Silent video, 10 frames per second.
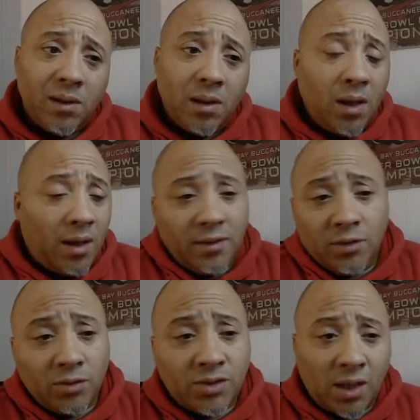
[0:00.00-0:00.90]
and then
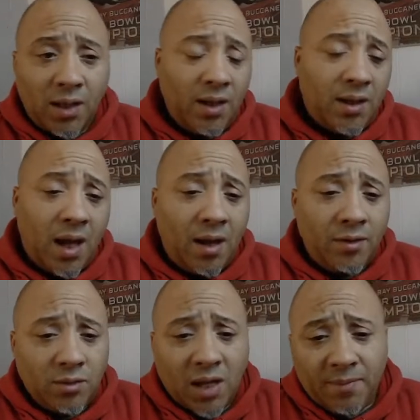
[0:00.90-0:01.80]
you'll say, "Hey, guy,
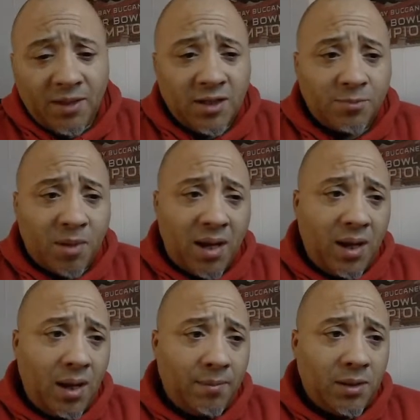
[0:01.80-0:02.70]
you gave me this bad
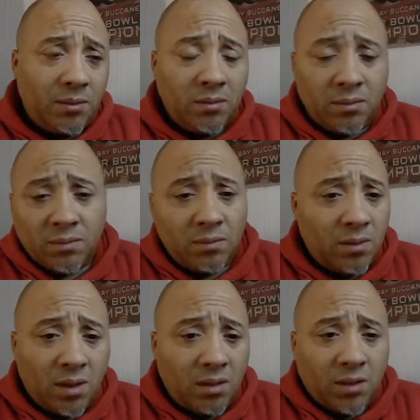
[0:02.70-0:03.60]
habit.
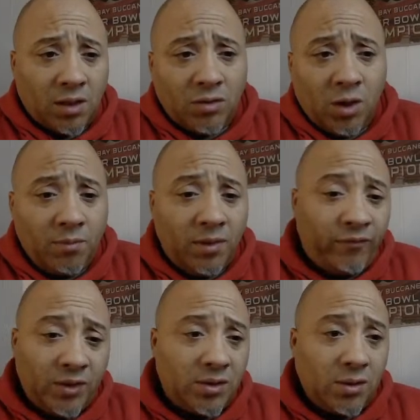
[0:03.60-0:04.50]
Can you help me
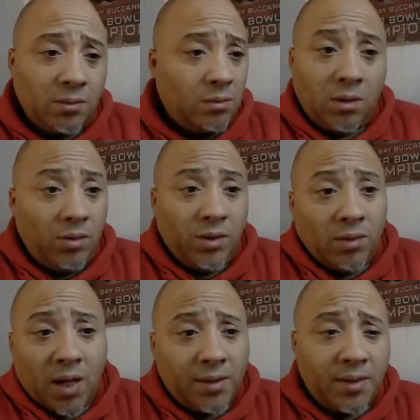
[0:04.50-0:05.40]
fix it?" No, he don't
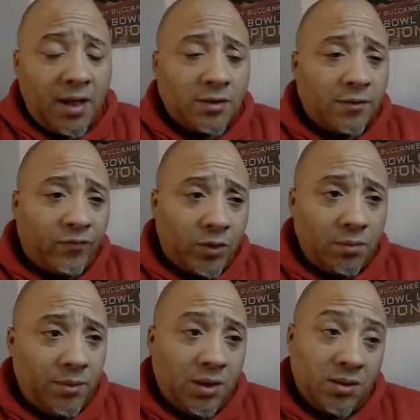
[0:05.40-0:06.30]
got an answer for you
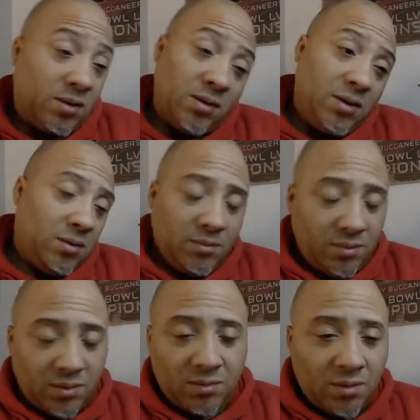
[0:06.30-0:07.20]
because,
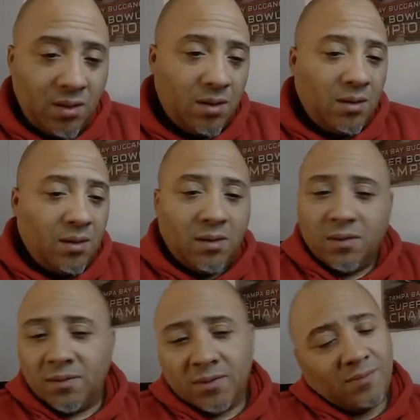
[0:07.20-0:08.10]

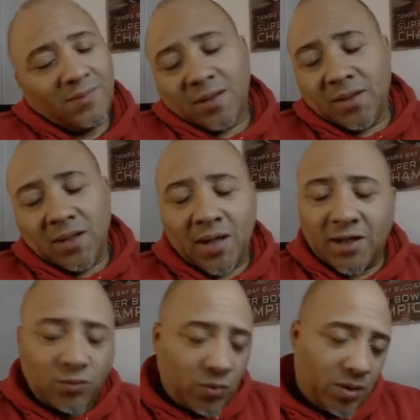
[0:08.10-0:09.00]
and
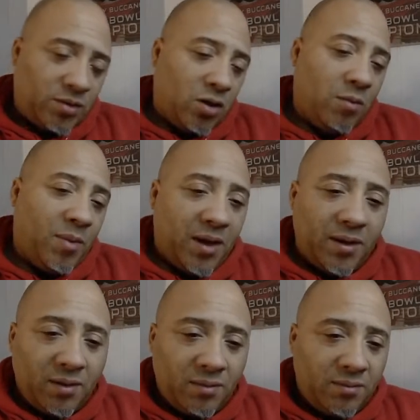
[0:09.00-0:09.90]
that's where it's all bad
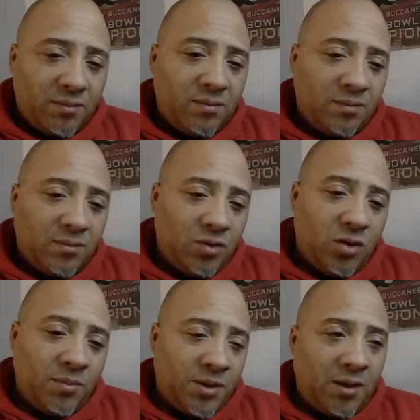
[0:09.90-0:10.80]
at. You know
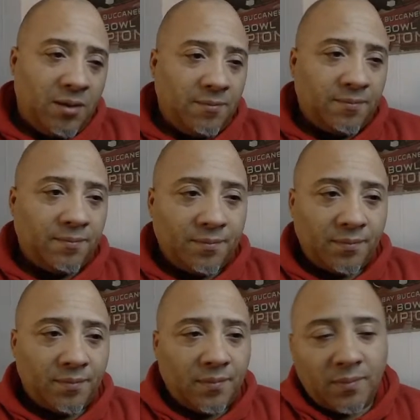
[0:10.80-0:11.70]
what I'm saying?
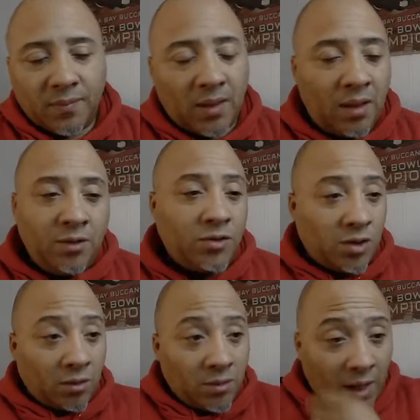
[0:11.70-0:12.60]
And there's
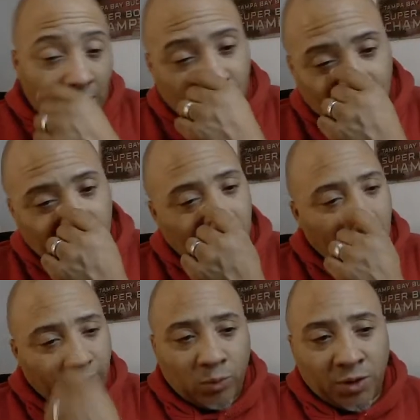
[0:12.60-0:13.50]
certain actions you
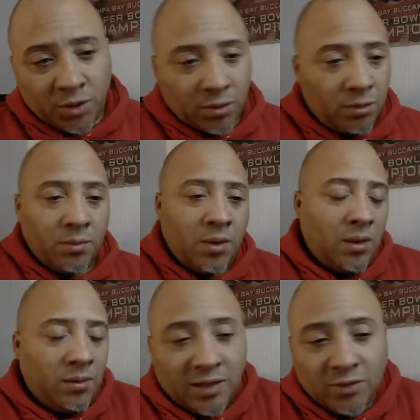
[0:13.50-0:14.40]
never want to do,
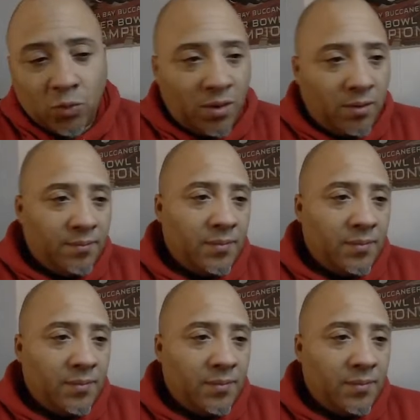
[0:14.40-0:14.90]
and that's one of them.